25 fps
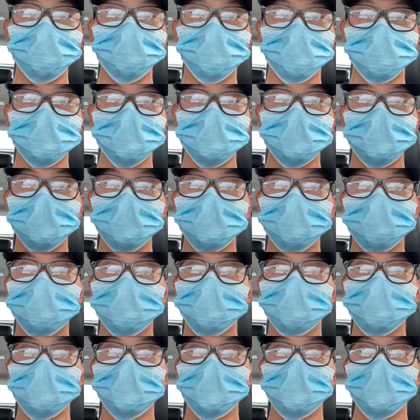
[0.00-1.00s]

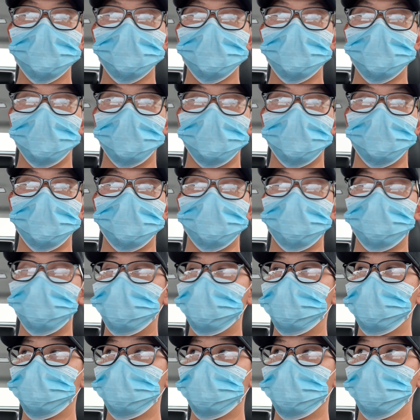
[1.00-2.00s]
Prius,
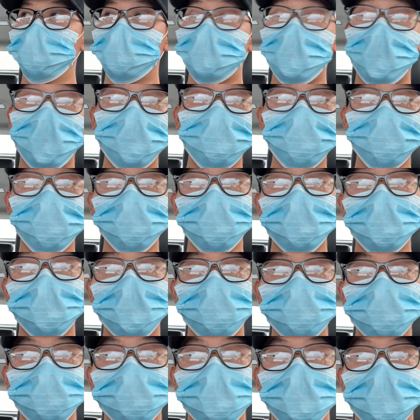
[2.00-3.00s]
with
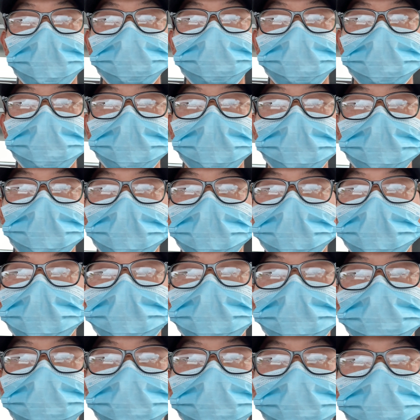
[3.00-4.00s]
83,000 miles on it. I
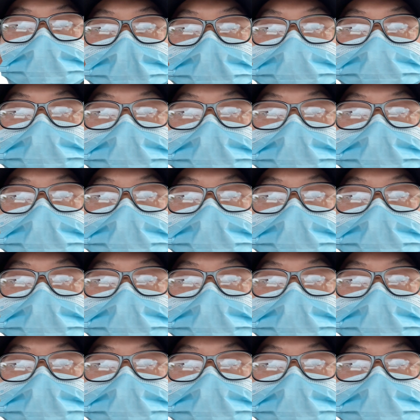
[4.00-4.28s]
think this is type